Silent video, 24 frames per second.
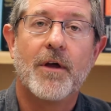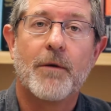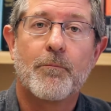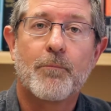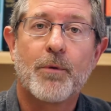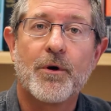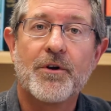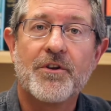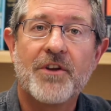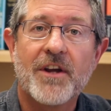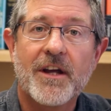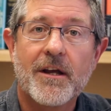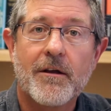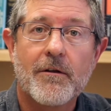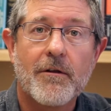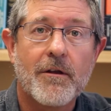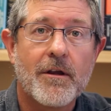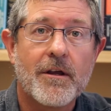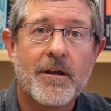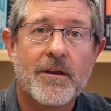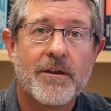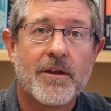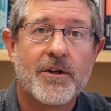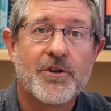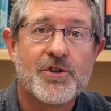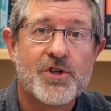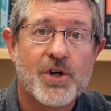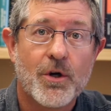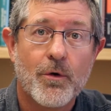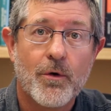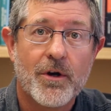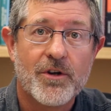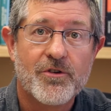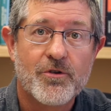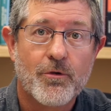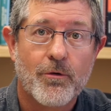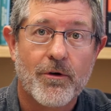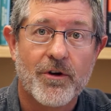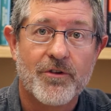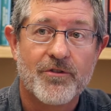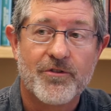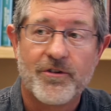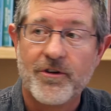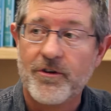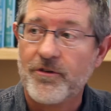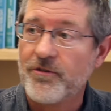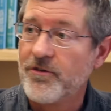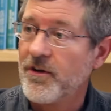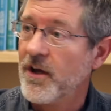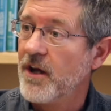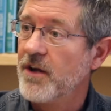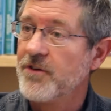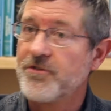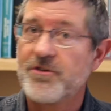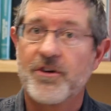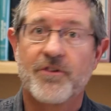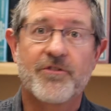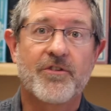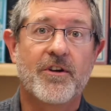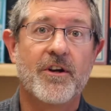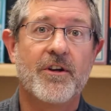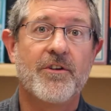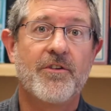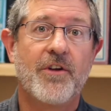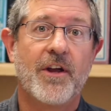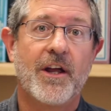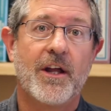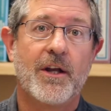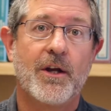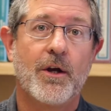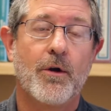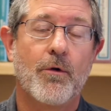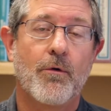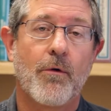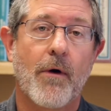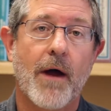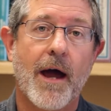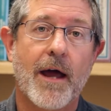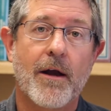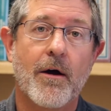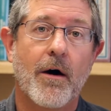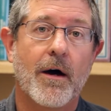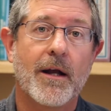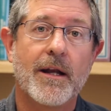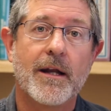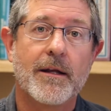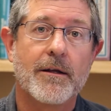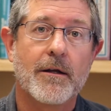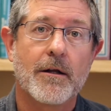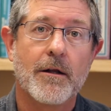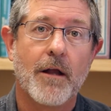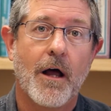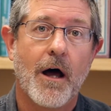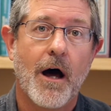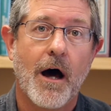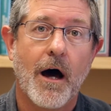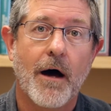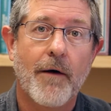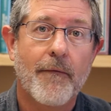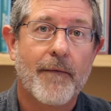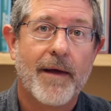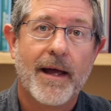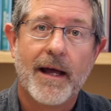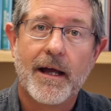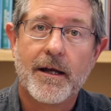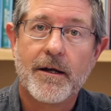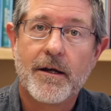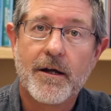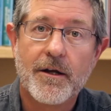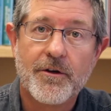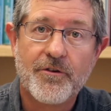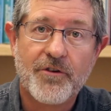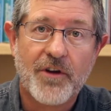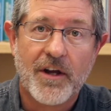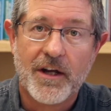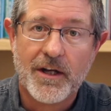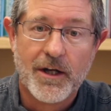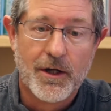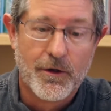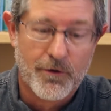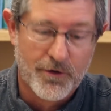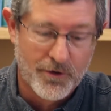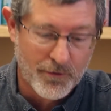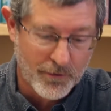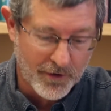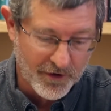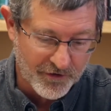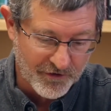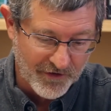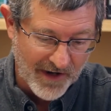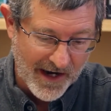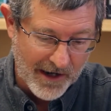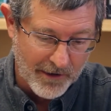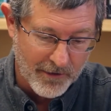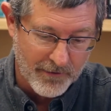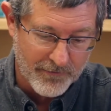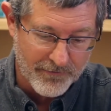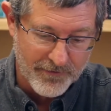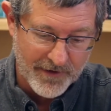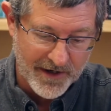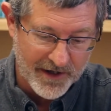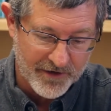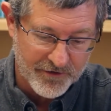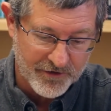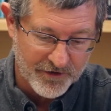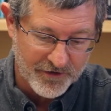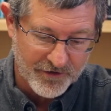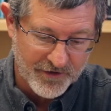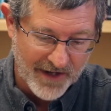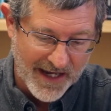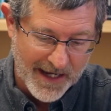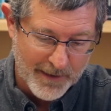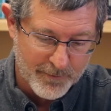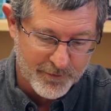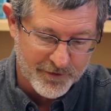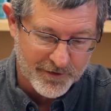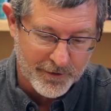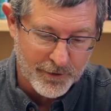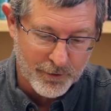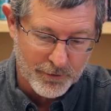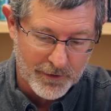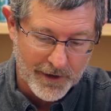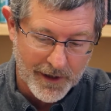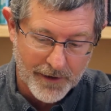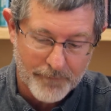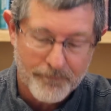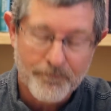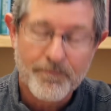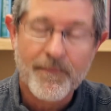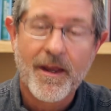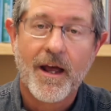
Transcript: Particularly the Jewish Christians just continued right on in the law and continued doing sacrifices, absolutely.